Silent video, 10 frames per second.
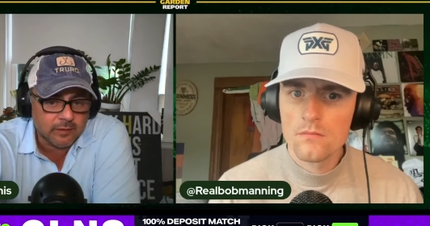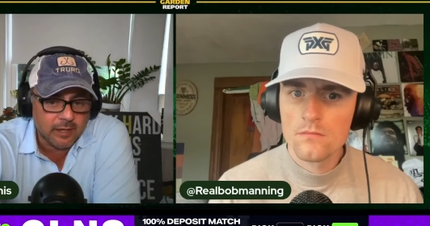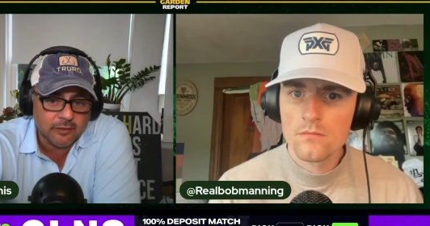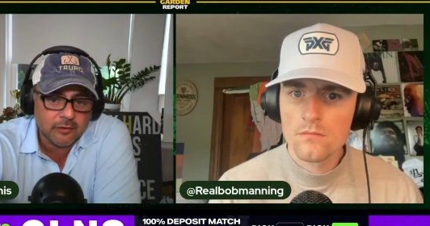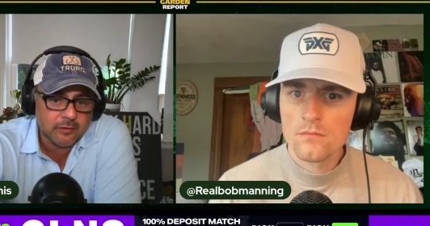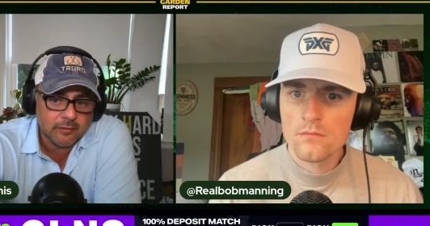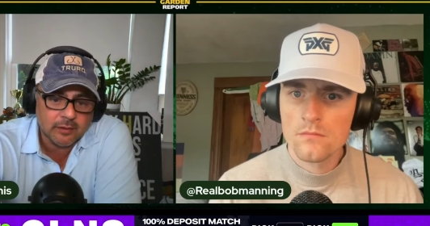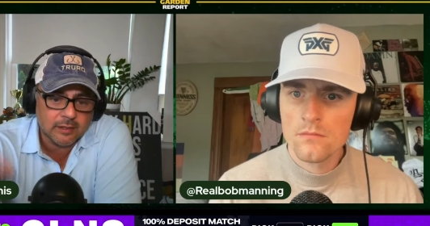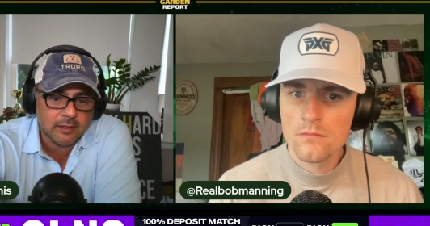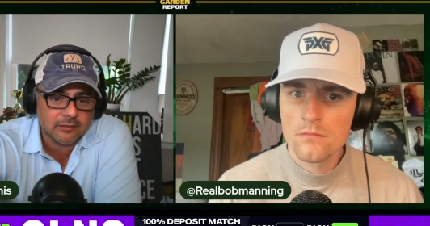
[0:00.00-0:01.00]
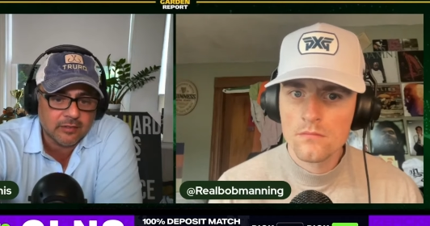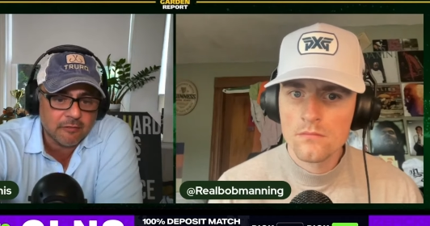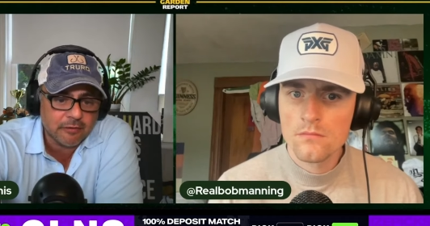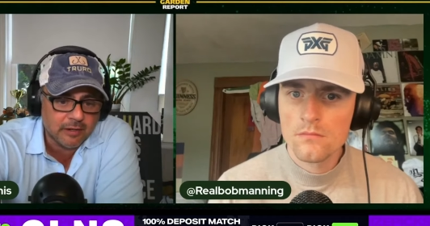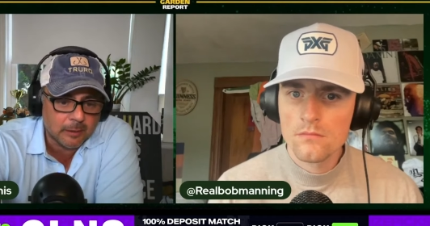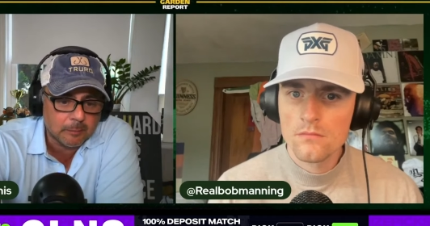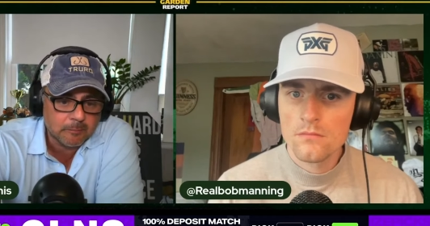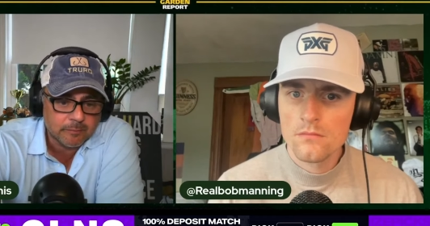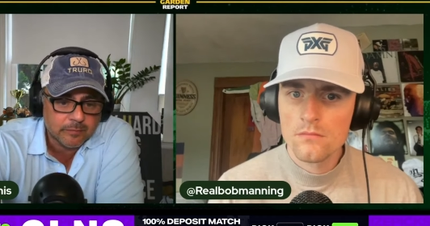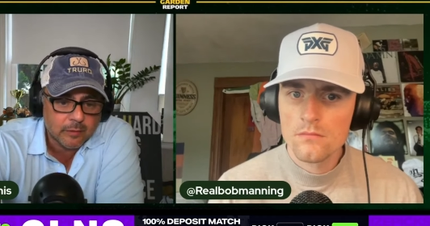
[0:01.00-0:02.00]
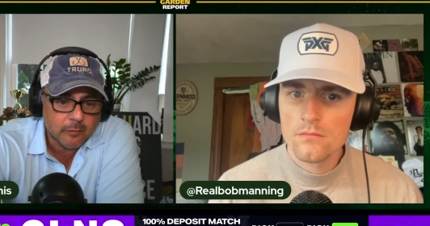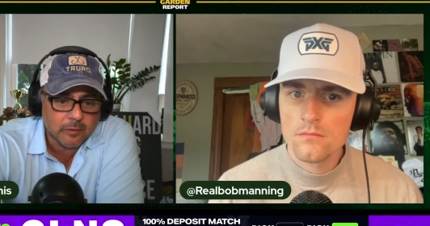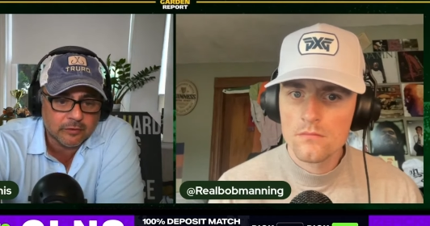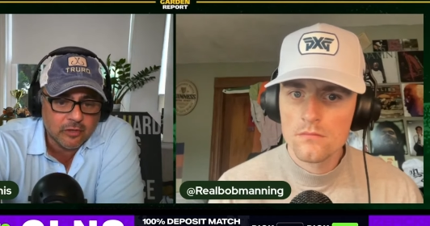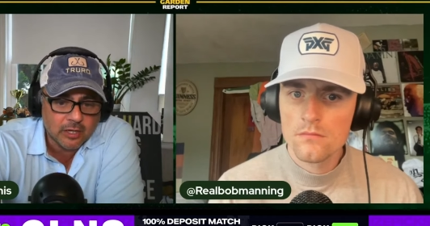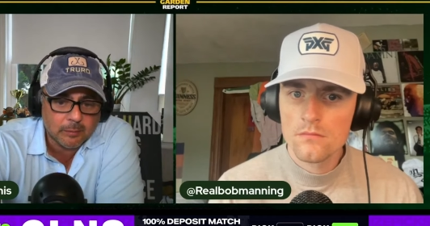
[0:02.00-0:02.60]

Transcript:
Speaker 1: The other uh, stuff here we wanted to talk